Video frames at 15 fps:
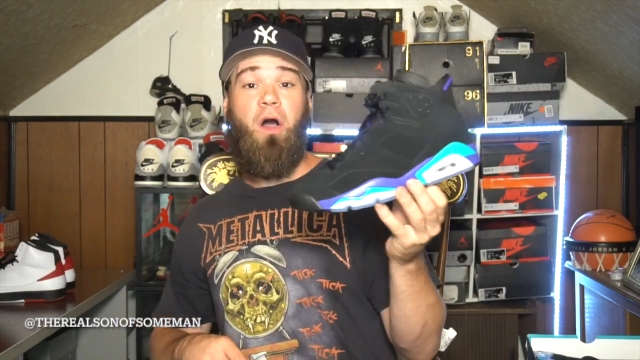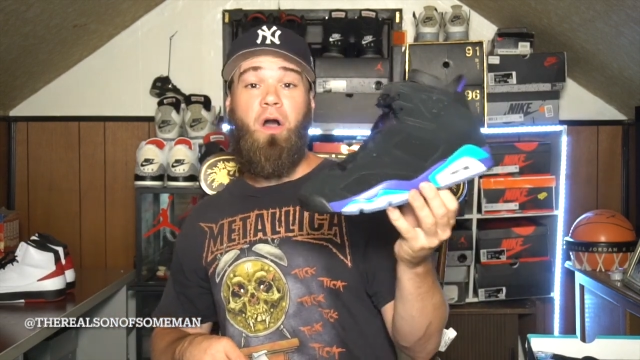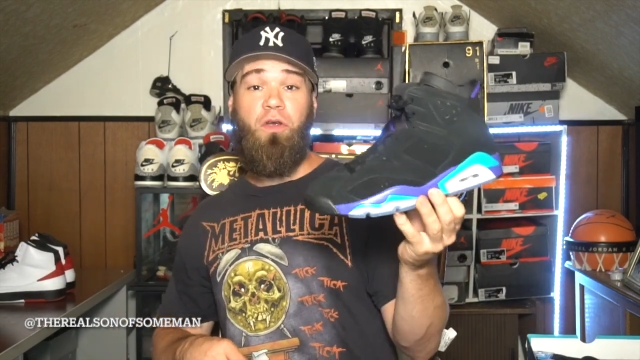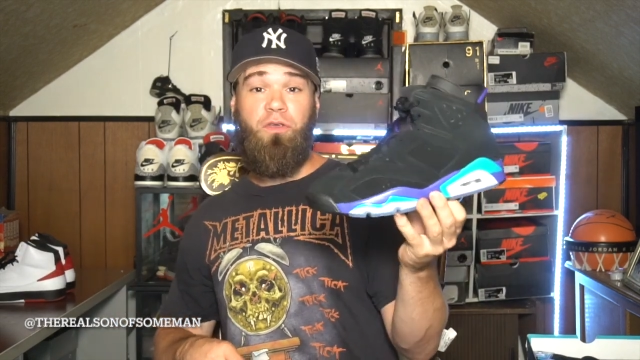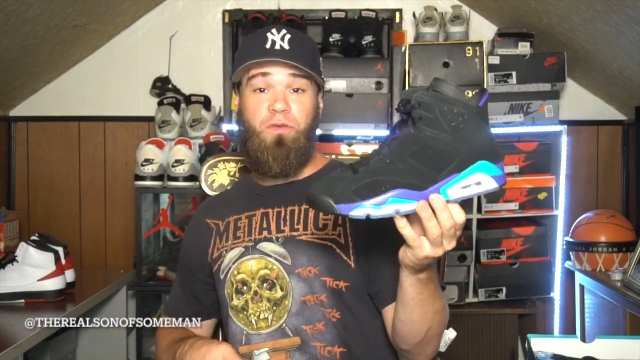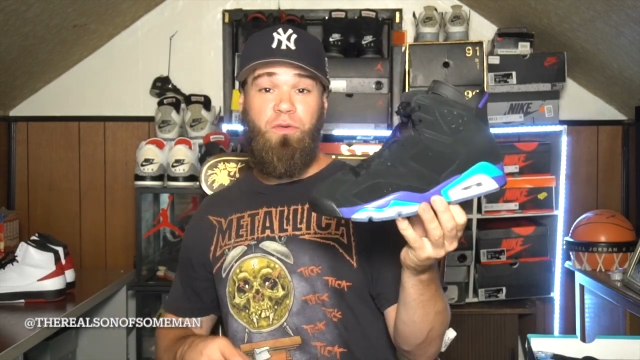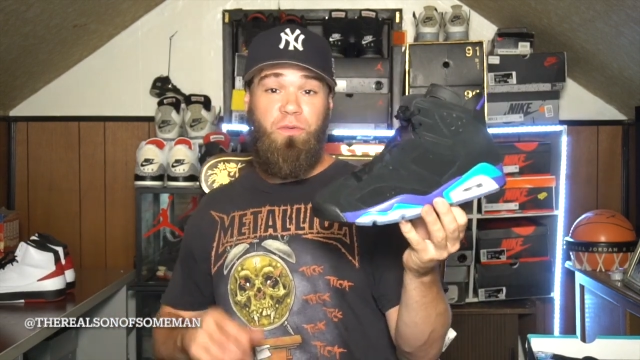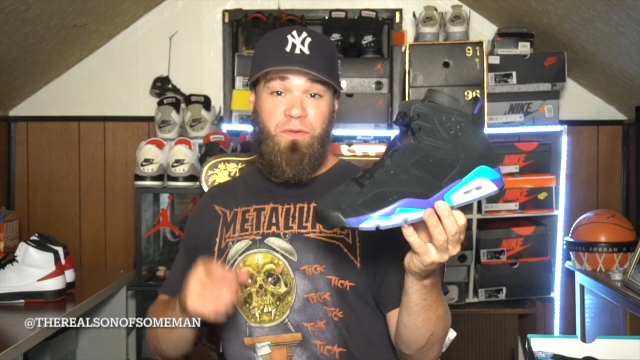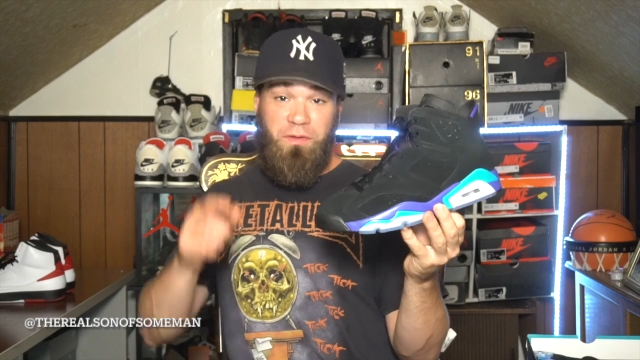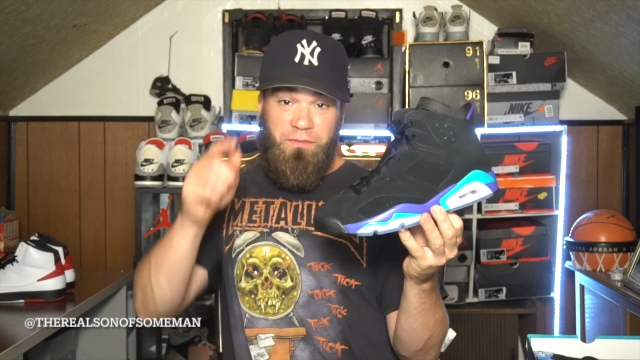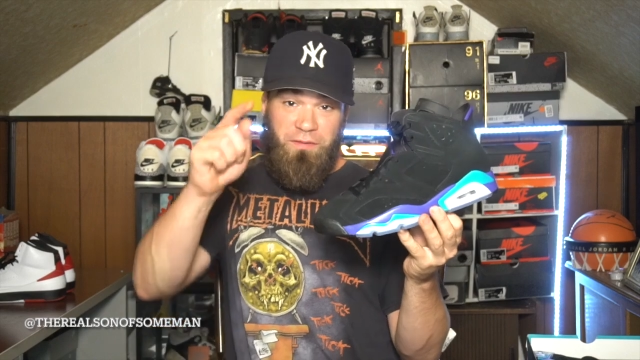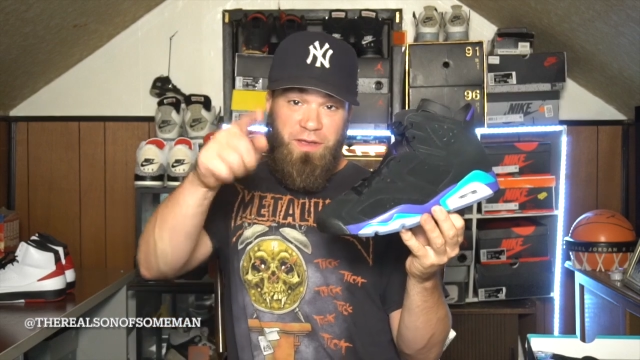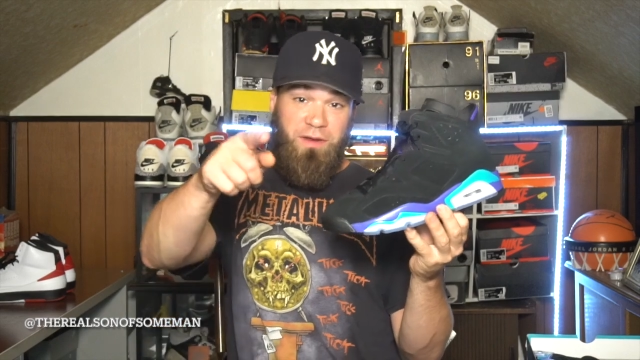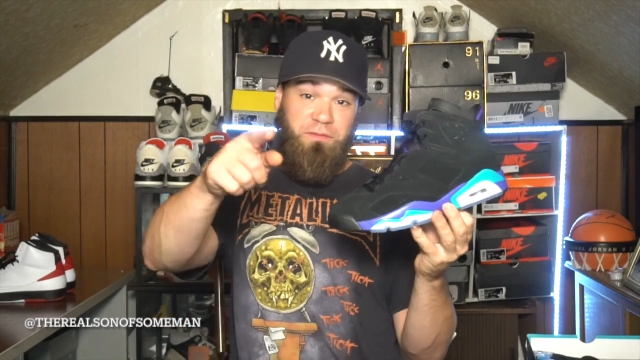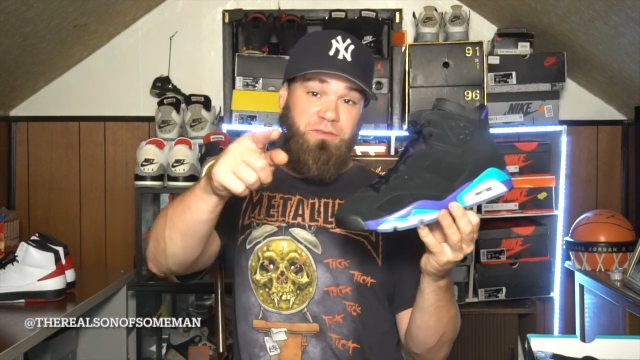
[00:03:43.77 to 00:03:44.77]
Are you a
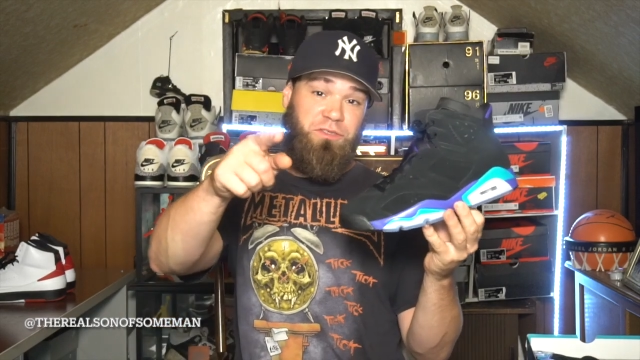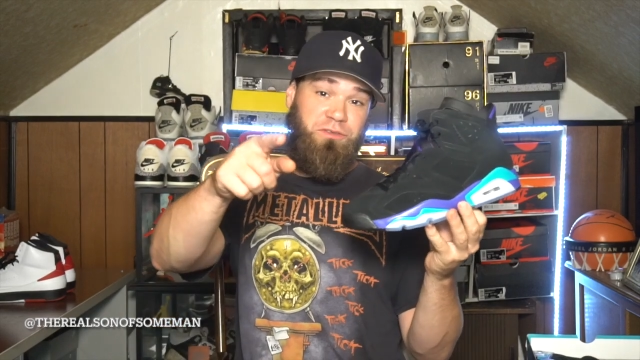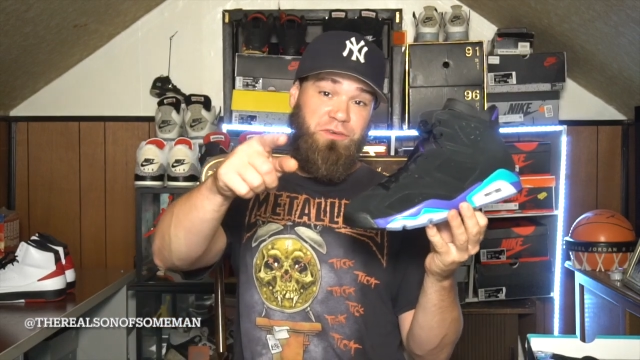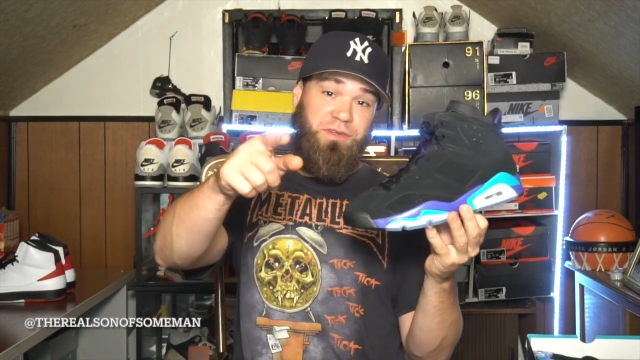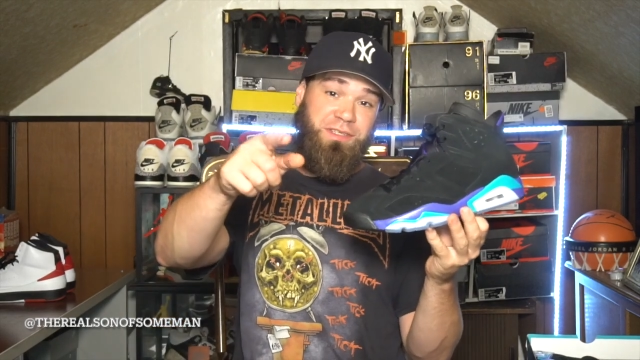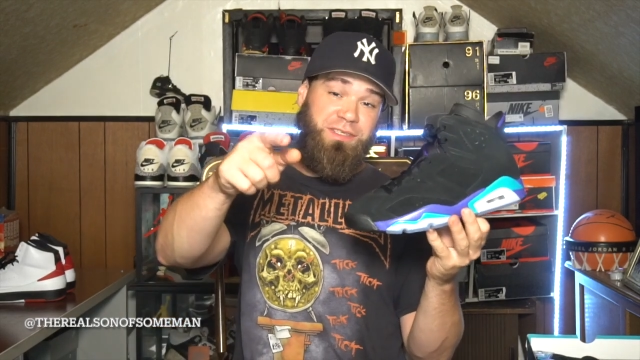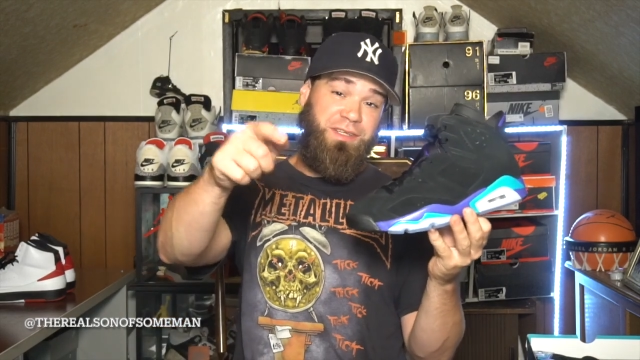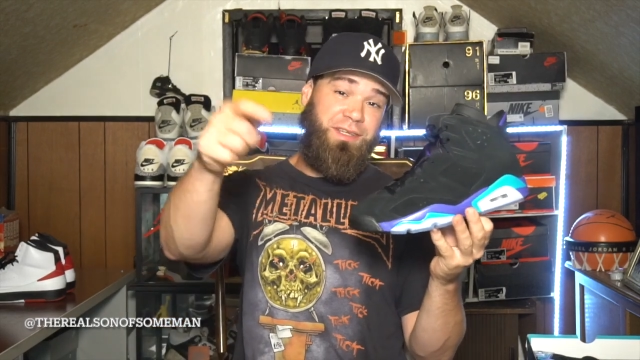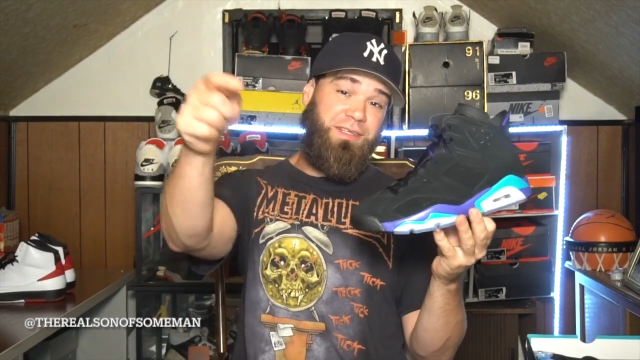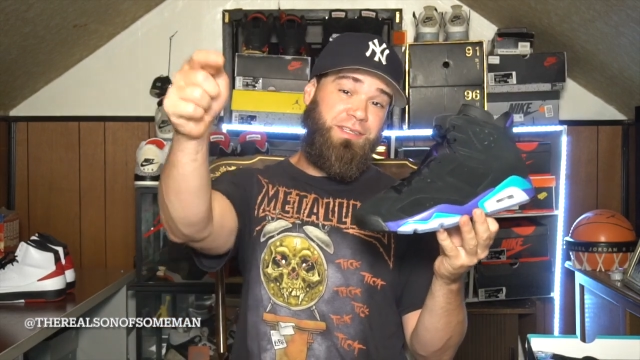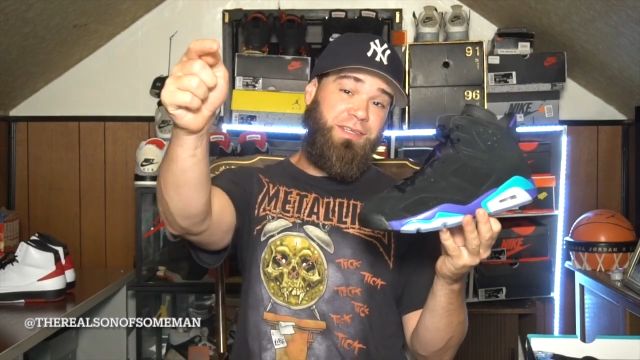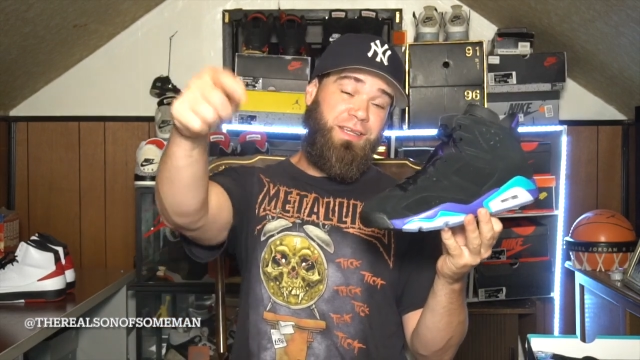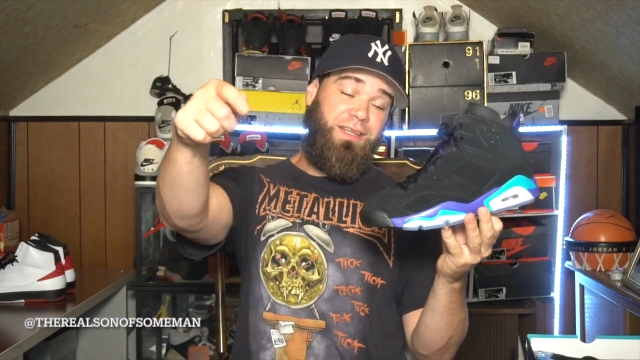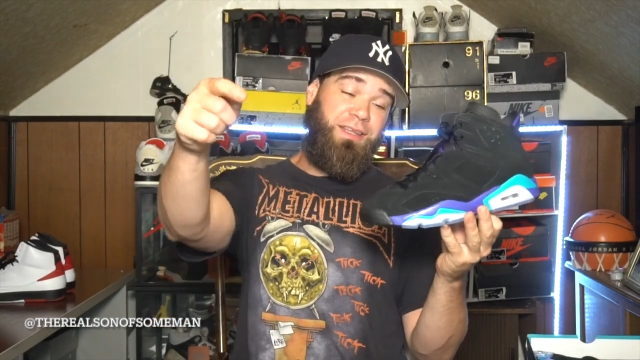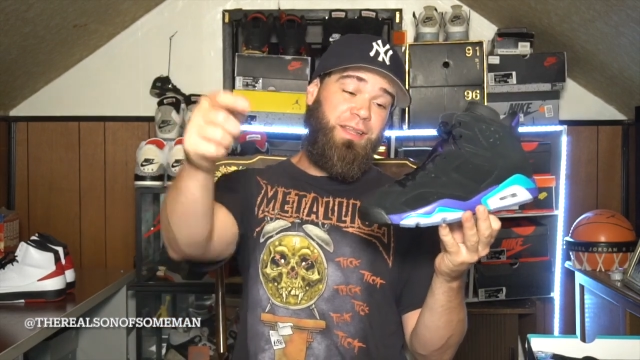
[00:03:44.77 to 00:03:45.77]
fan of a Jordan 6?